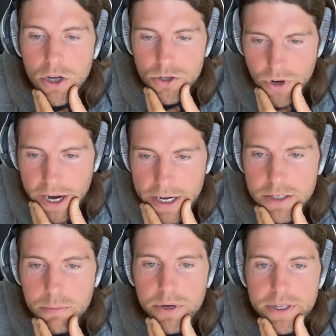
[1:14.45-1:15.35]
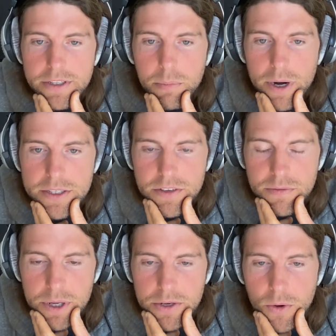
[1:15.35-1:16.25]
trying to predict the price of
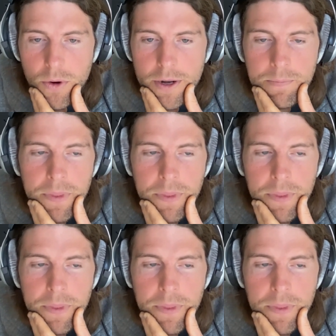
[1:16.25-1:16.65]
Bitcoin.